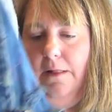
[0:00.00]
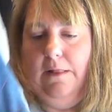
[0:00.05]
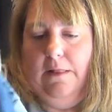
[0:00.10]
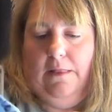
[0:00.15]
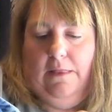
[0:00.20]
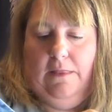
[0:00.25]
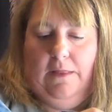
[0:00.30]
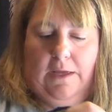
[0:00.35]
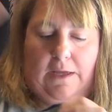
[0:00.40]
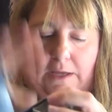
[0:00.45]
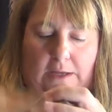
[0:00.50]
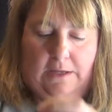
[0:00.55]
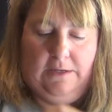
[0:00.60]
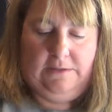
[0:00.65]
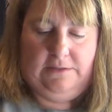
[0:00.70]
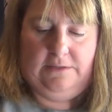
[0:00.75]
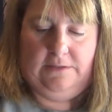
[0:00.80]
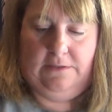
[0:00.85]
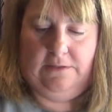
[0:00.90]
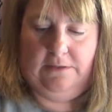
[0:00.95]

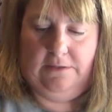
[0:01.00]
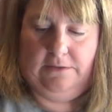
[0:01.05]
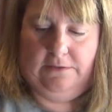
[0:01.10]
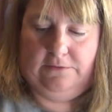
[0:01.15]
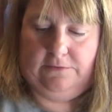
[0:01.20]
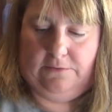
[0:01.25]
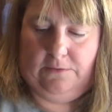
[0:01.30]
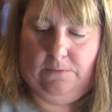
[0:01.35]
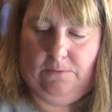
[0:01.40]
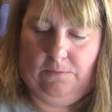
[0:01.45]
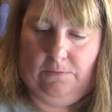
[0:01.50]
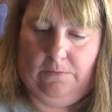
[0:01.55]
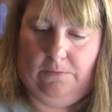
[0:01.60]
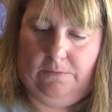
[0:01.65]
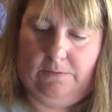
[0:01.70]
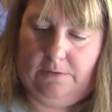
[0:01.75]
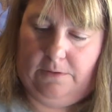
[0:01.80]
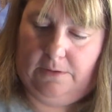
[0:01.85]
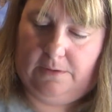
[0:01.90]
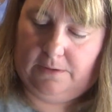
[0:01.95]
That is
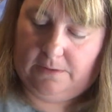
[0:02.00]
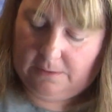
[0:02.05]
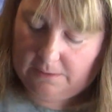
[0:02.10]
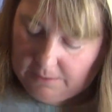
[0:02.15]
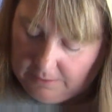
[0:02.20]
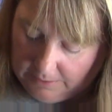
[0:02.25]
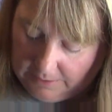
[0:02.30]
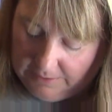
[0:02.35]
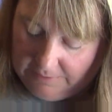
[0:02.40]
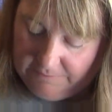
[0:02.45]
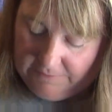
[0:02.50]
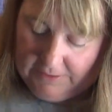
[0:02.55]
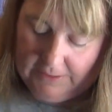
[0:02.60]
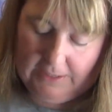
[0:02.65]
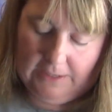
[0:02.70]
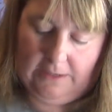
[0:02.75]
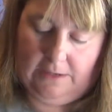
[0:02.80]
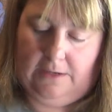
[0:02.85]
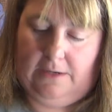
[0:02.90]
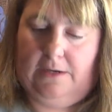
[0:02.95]
cool. It even
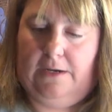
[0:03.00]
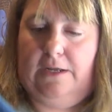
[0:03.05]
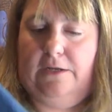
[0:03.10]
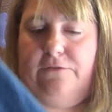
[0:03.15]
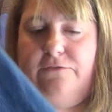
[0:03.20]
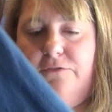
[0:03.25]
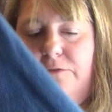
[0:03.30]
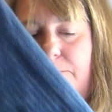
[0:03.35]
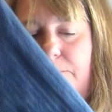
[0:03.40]
added an extra